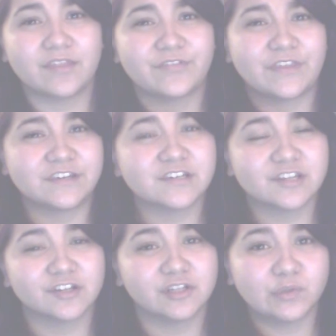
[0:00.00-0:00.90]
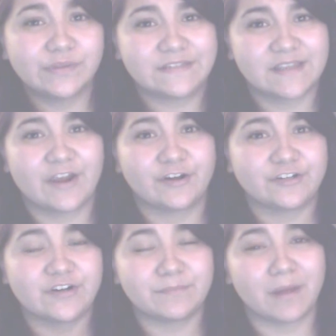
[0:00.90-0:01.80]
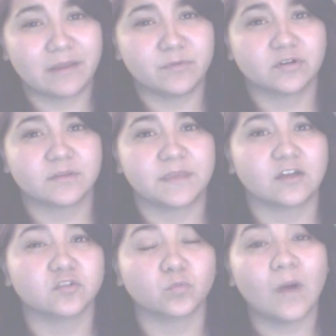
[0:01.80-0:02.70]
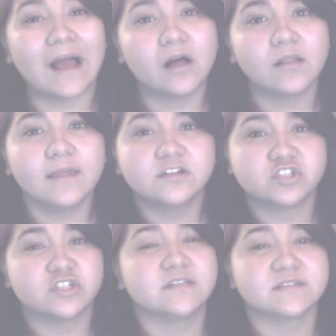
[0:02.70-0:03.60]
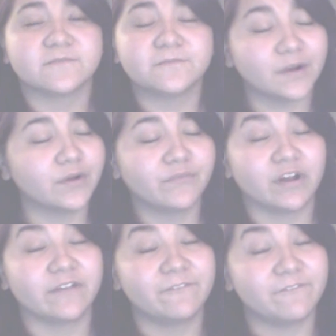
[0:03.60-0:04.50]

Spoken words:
that they didn't include this character in my book, because while she is a very, very,